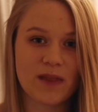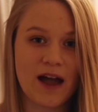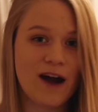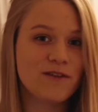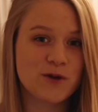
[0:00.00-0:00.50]

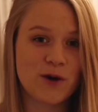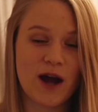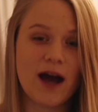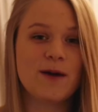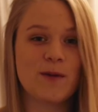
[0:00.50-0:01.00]

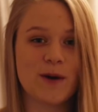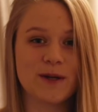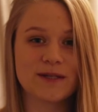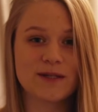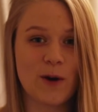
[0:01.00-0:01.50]
after I
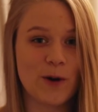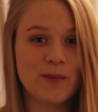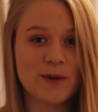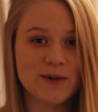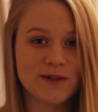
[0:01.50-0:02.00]
was
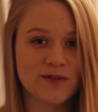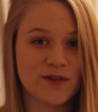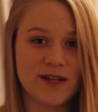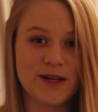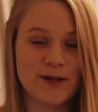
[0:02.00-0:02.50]
almost
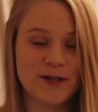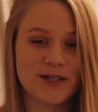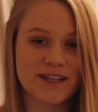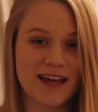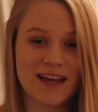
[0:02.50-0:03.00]
finished